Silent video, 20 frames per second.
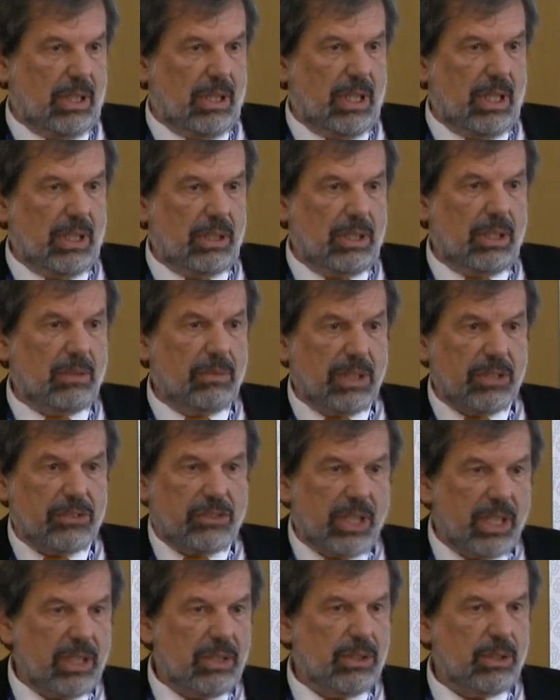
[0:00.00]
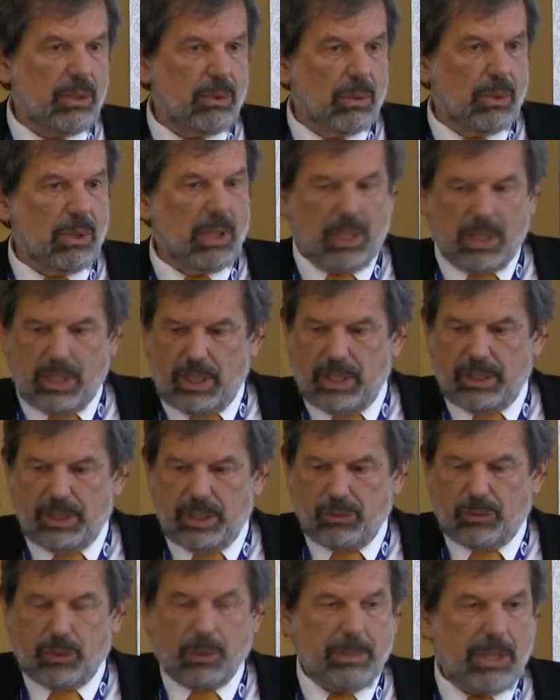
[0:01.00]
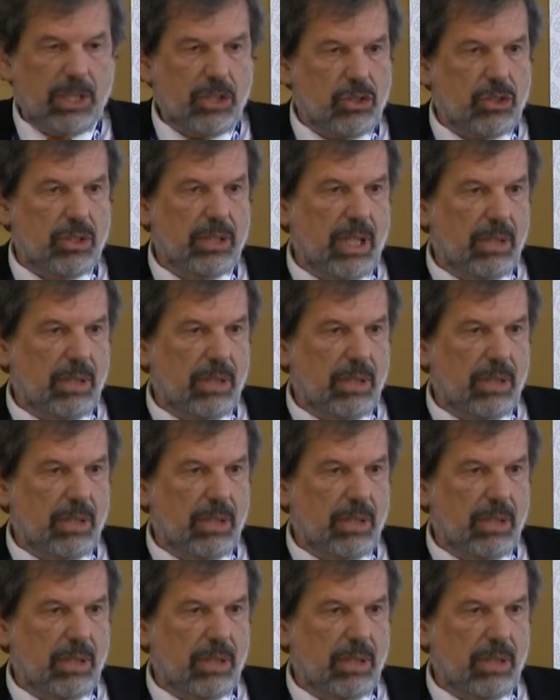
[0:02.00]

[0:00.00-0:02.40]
and he will send you an information